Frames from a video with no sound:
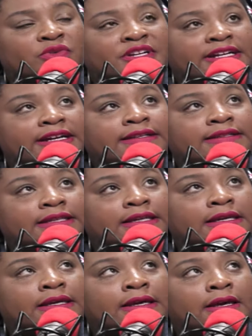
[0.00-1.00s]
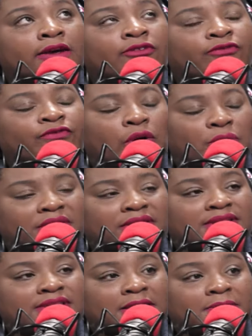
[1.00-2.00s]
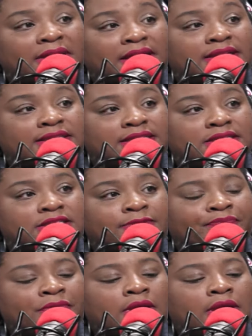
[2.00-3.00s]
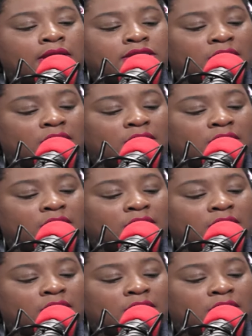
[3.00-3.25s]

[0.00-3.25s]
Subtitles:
really focus and pay attention. So